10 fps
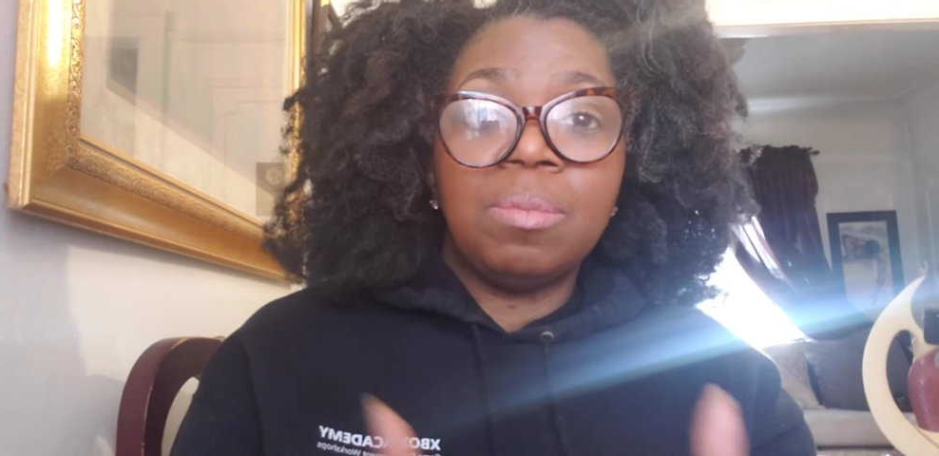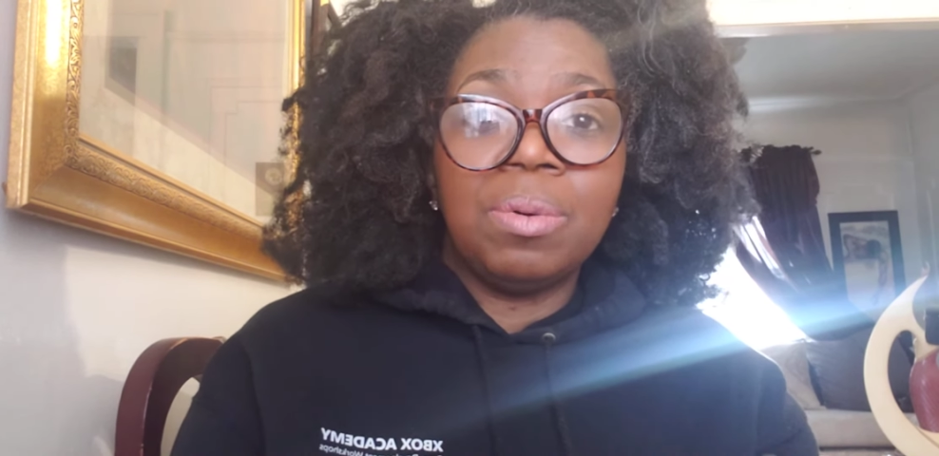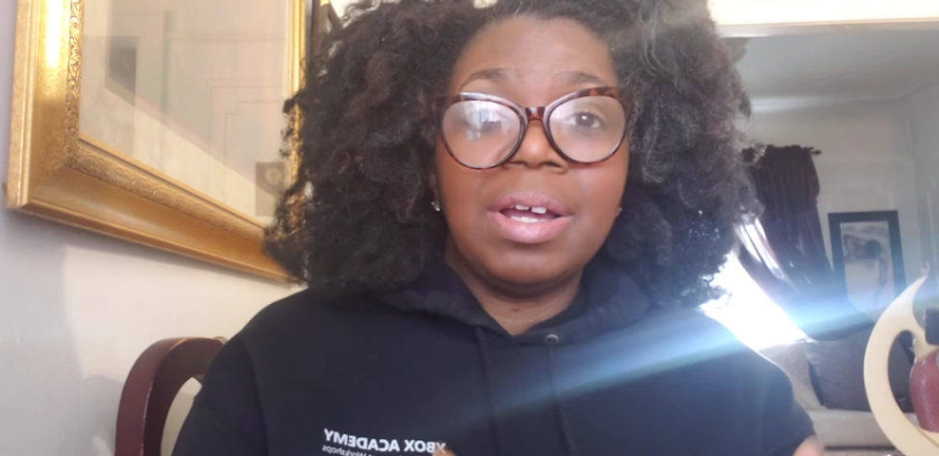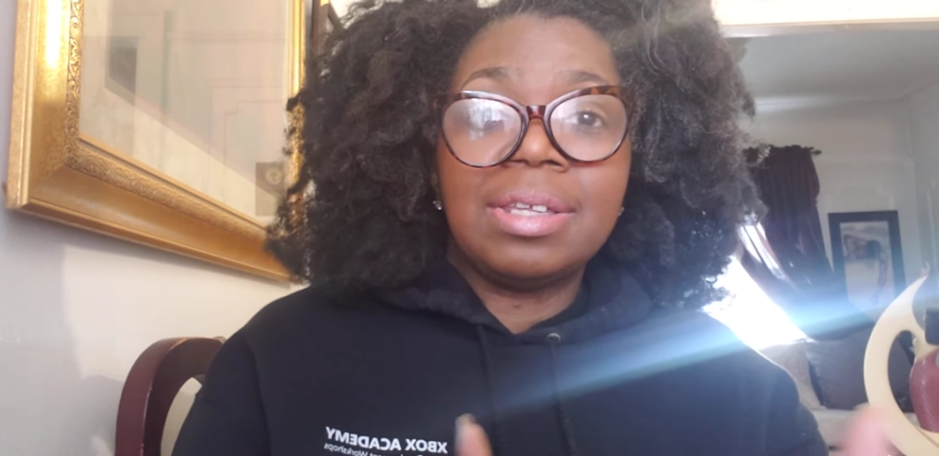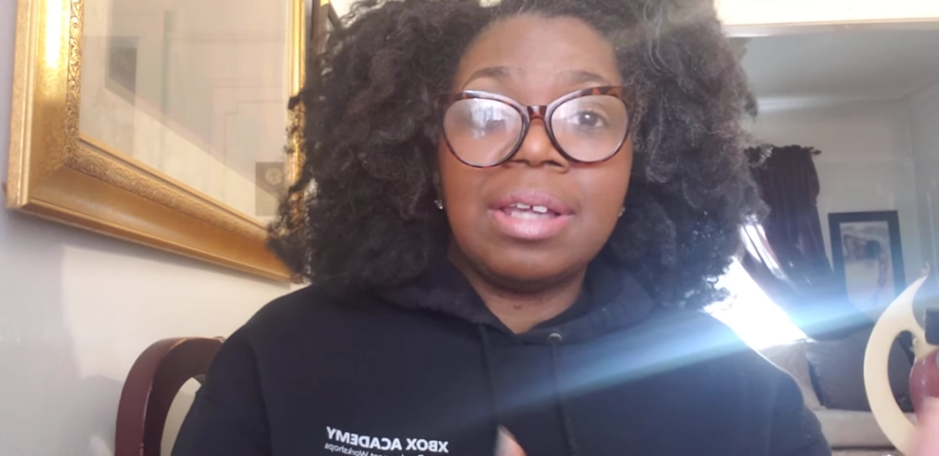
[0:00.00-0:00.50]
and
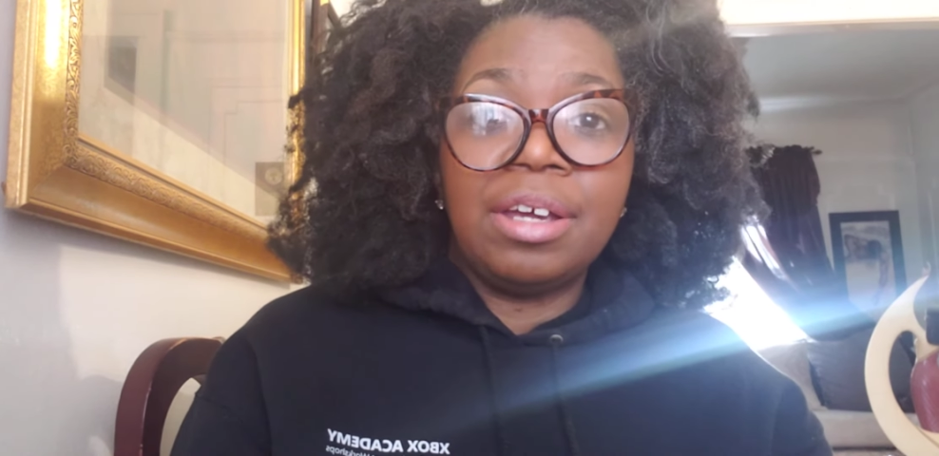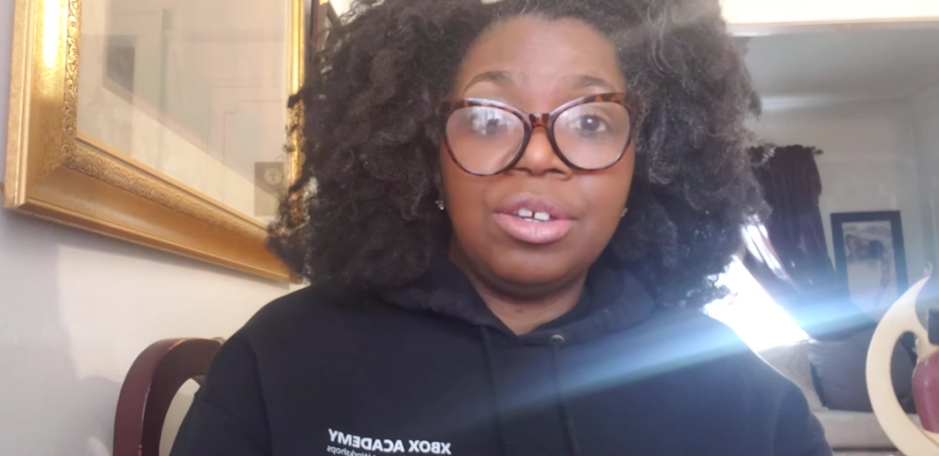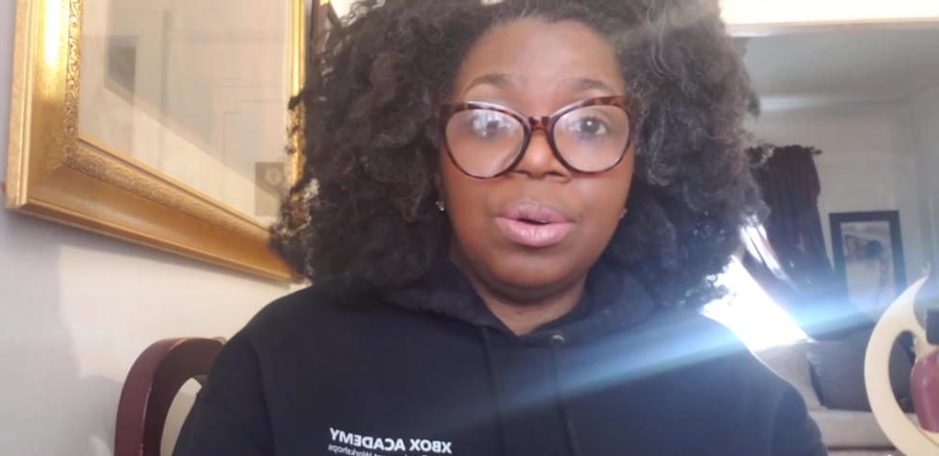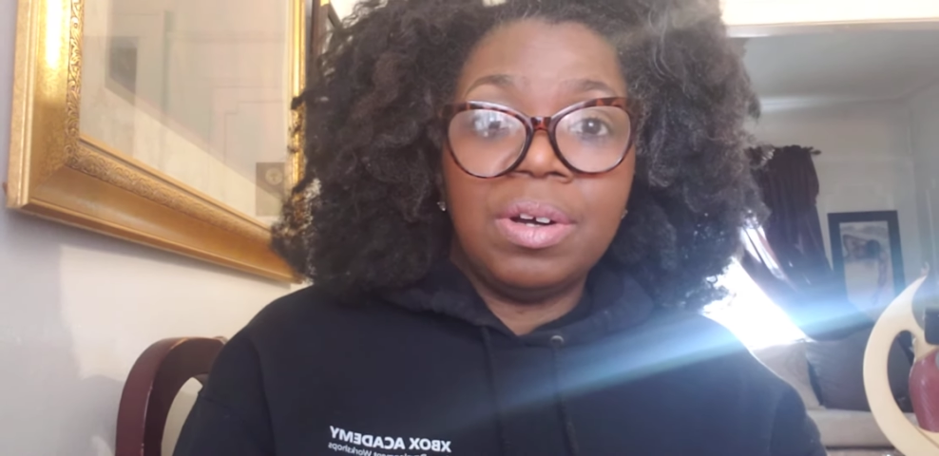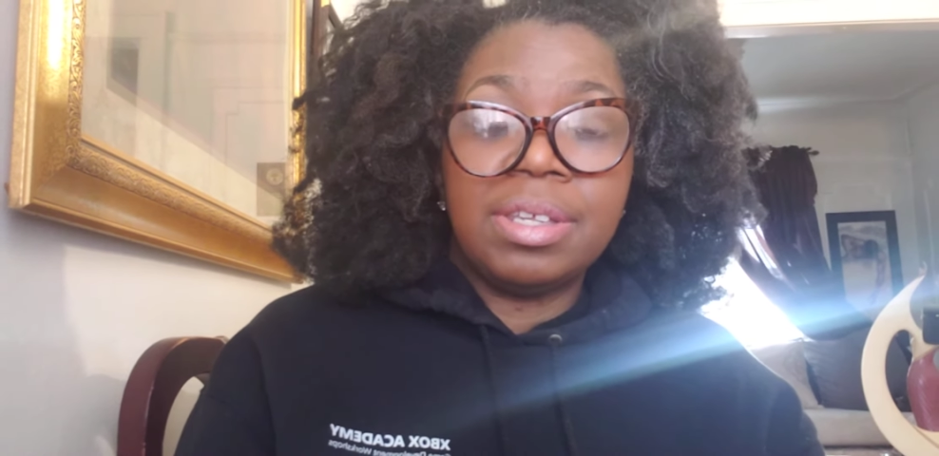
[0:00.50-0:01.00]
brands
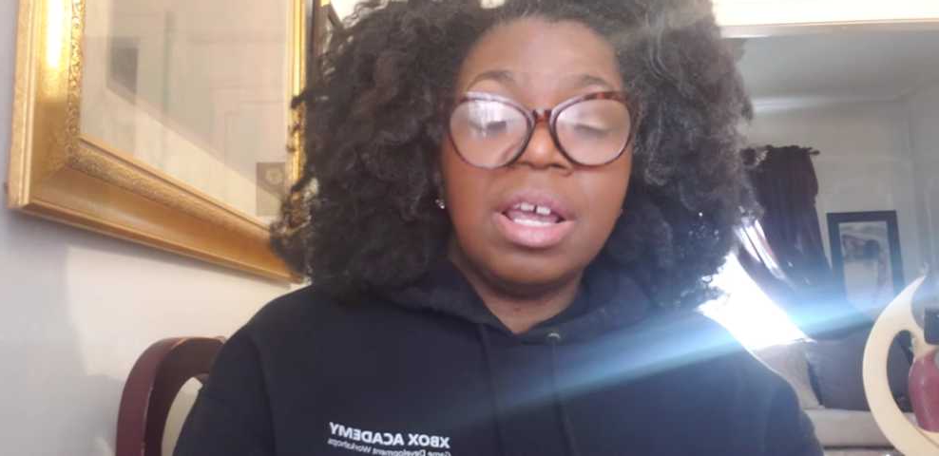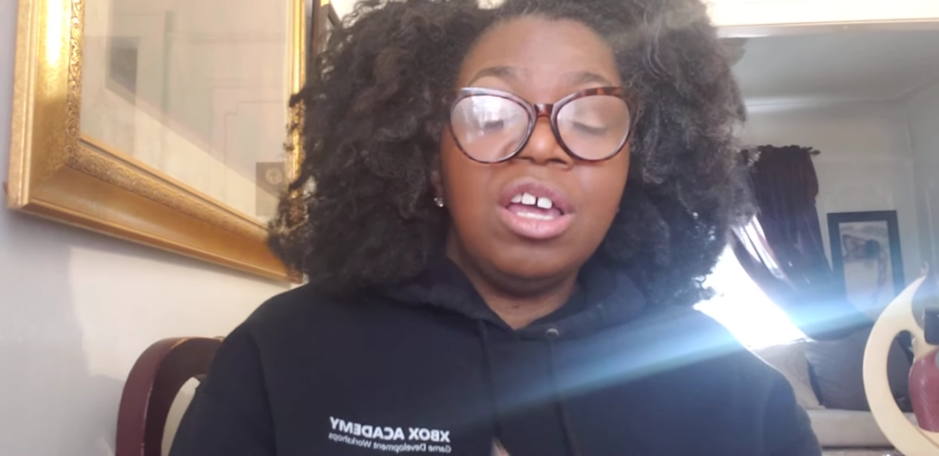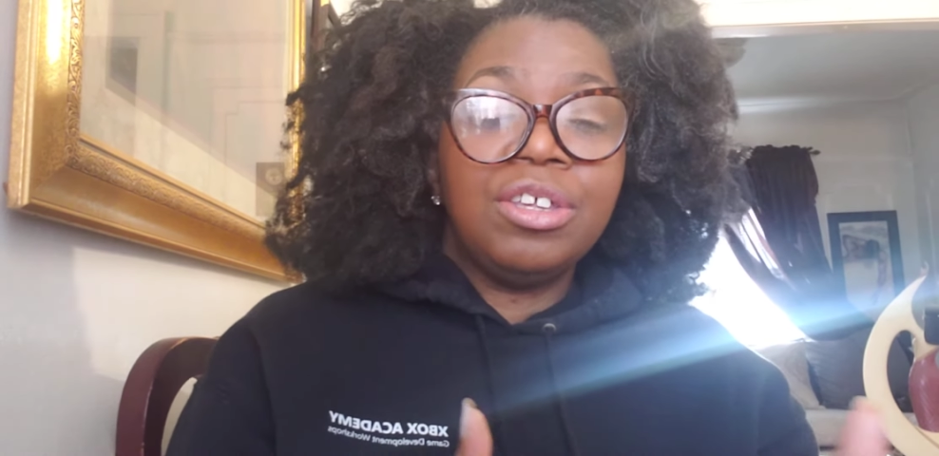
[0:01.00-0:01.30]
like yours.